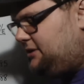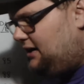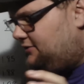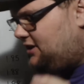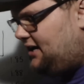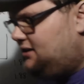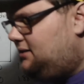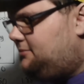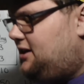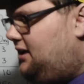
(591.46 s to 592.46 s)
dives, I end
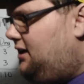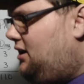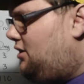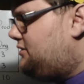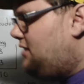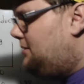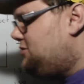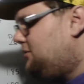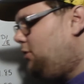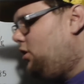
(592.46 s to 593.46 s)
up taking our
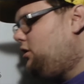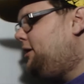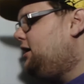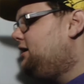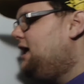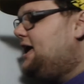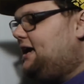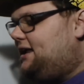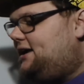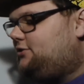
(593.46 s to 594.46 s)
subject Pokemon,
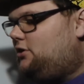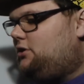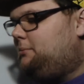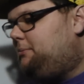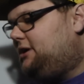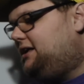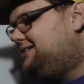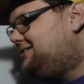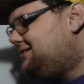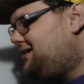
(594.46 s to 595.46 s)
and I throw them up
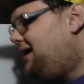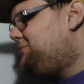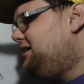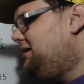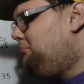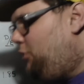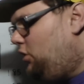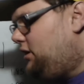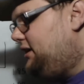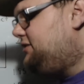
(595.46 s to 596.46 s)
against the top 10
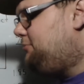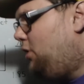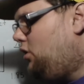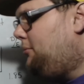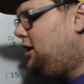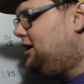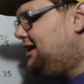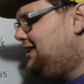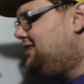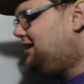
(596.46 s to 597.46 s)
bulkiest Pokemon
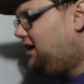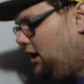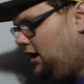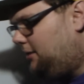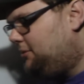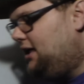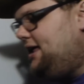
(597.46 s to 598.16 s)
in the cup.